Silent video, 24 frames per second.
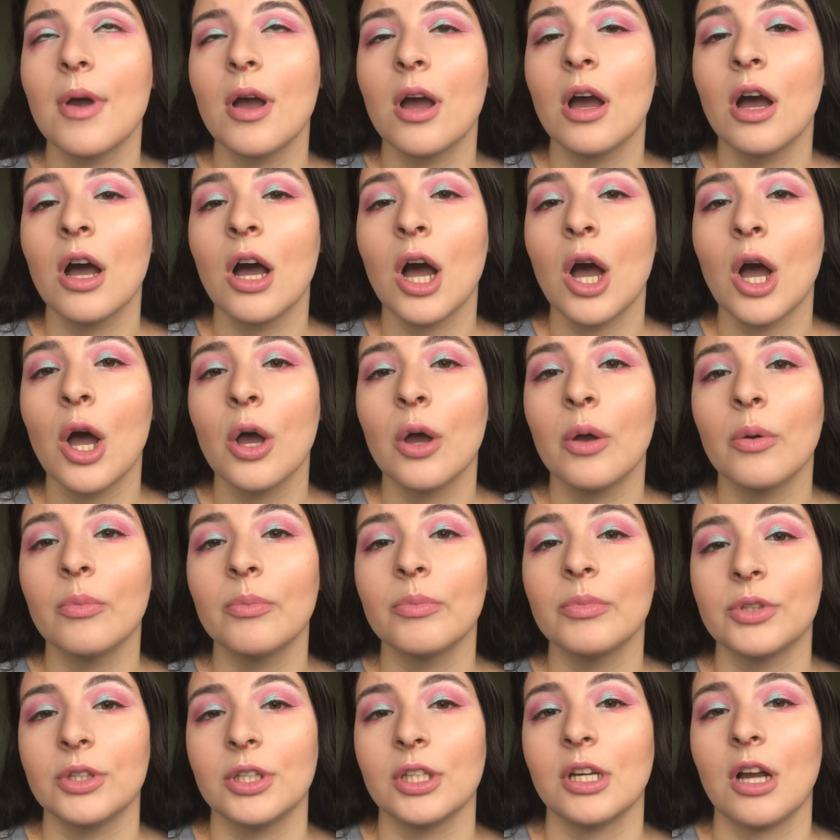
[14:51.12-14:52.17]
Uh,
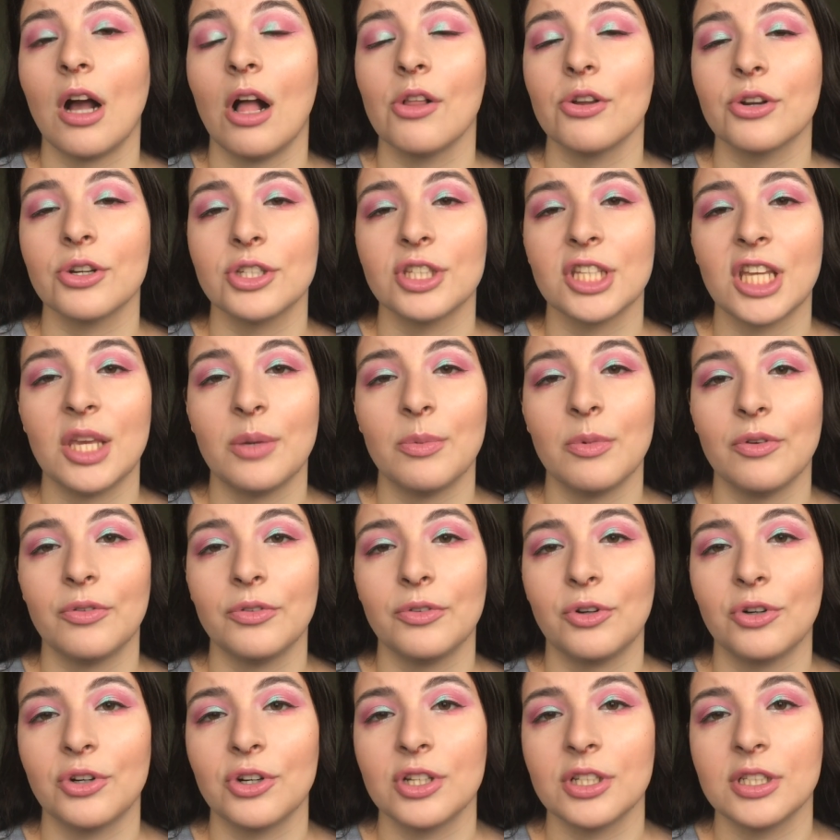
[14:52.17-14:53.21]
but the color scheme, of
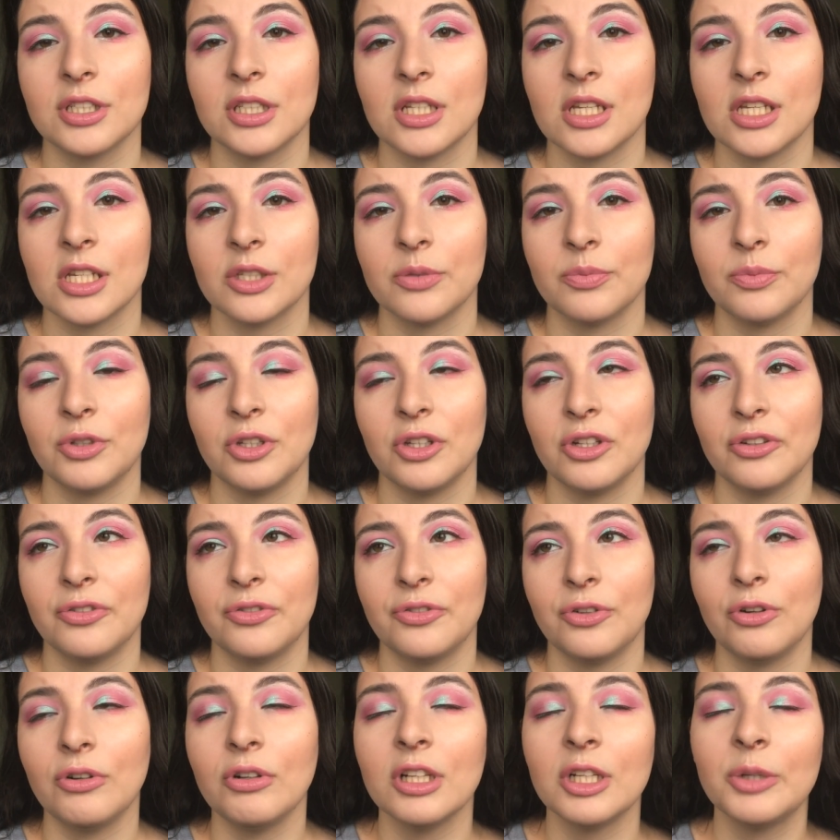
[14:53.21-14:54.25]
course, is
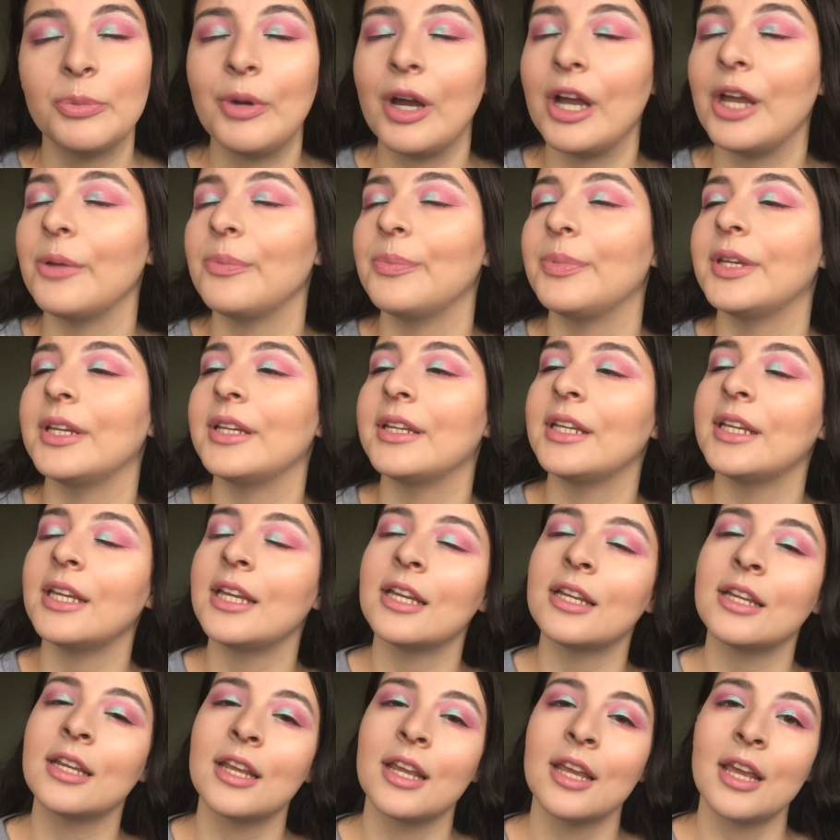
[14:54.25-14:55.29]
beautiful in my
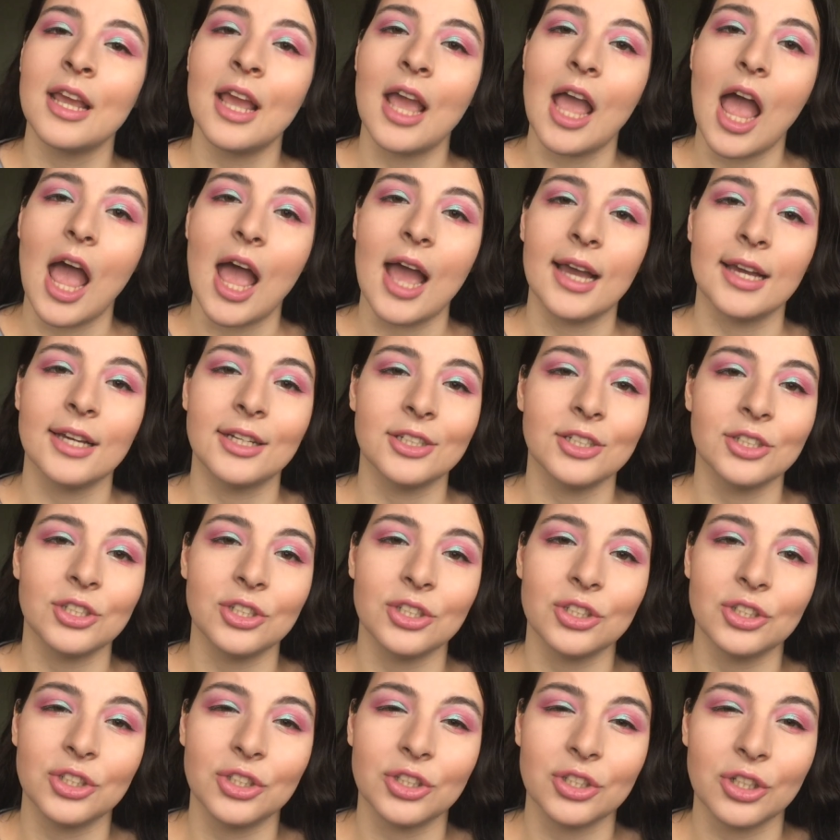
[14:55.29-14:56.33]
opinion.
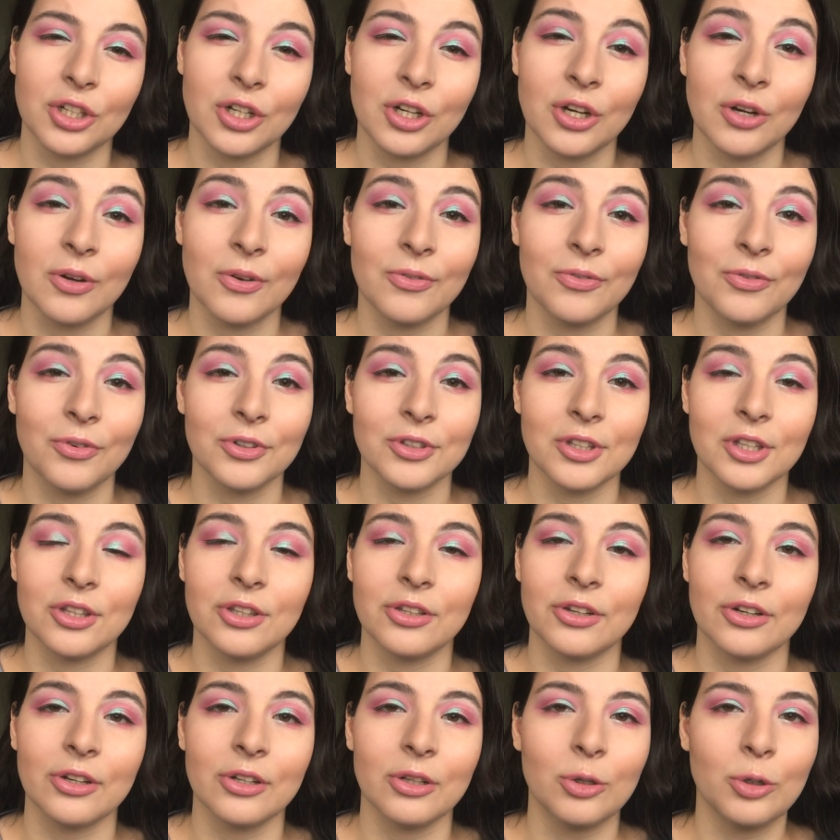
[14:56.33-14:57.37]
And uh, for the
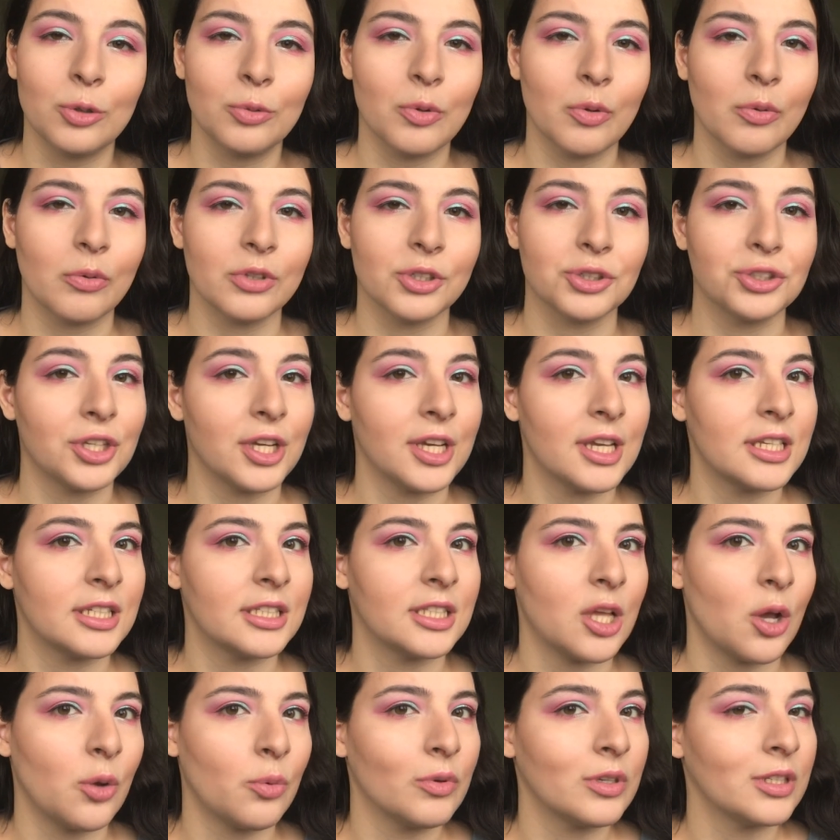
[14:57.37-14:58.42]
third look, we will test
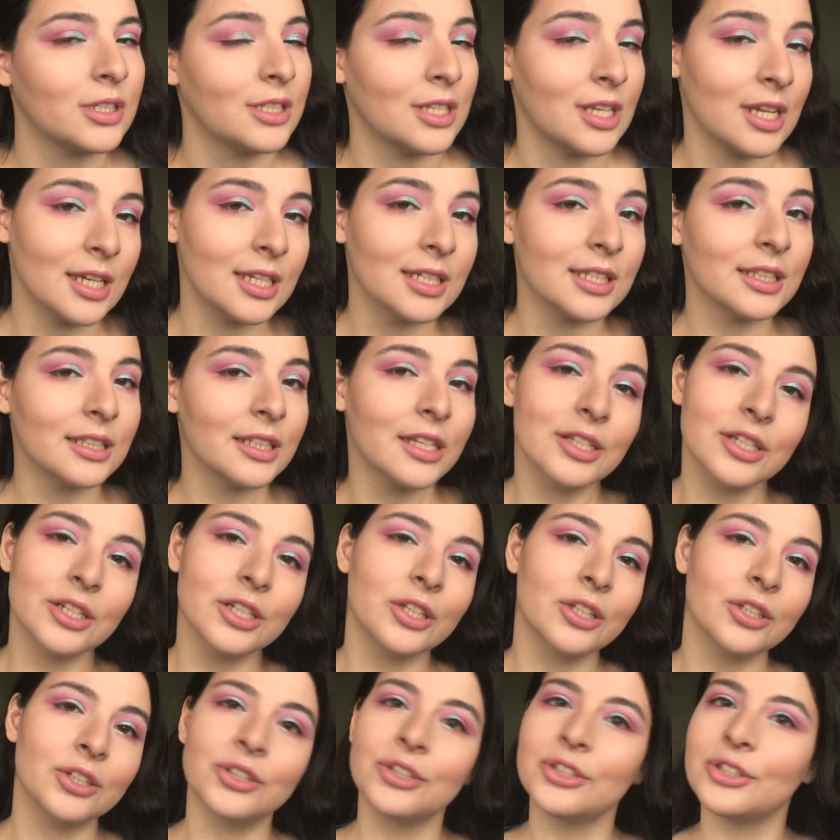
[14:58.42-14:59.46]
that was NYX glitter
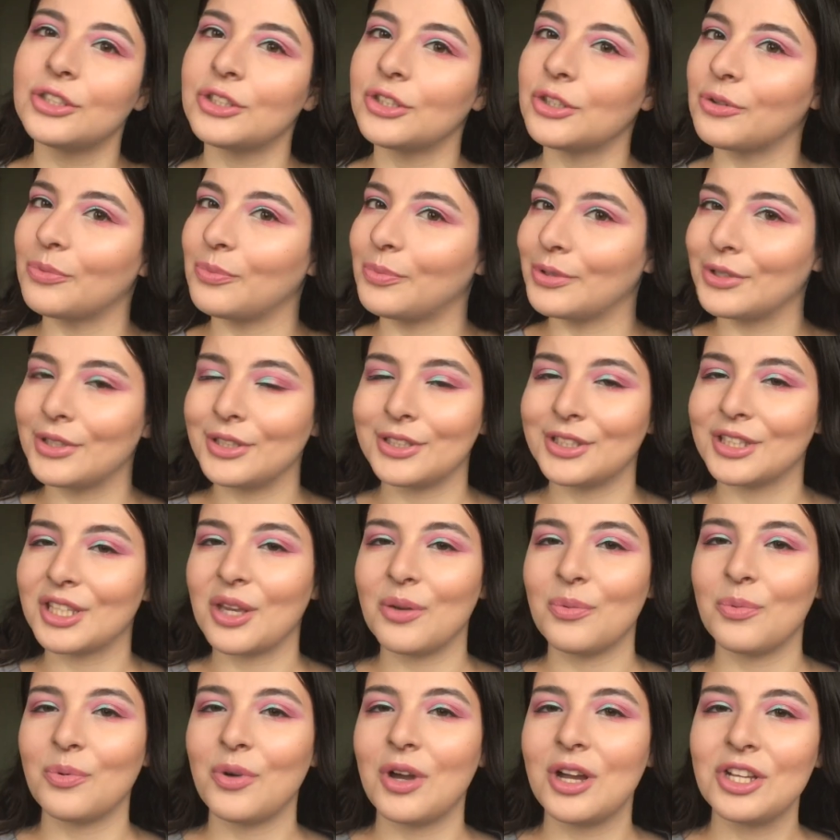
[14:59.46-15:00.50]
glue, so please
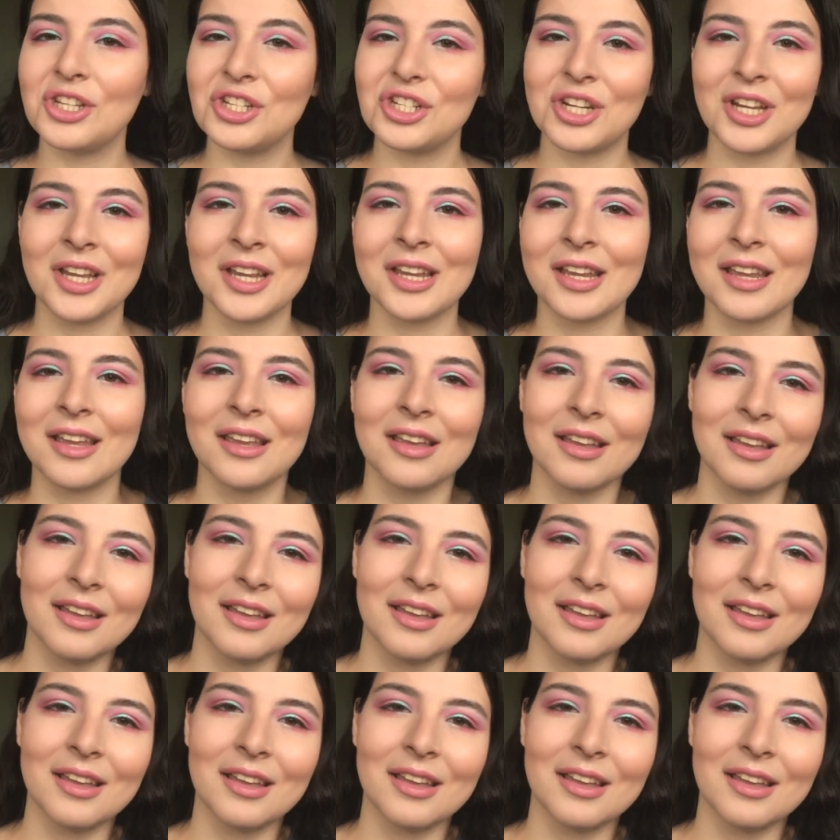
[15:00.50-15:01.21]
keep watching.